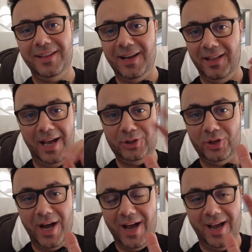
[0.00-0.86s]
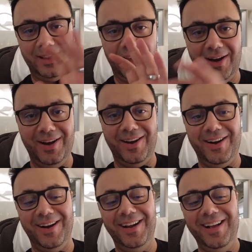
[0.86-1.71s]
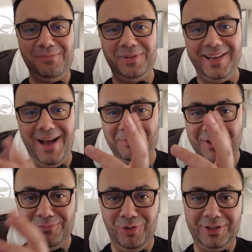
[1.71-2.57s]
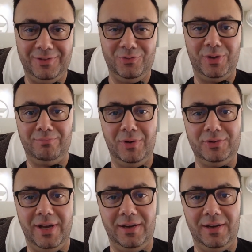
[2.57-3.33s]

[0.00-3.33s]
They're not shy. They're the complete opposite of what most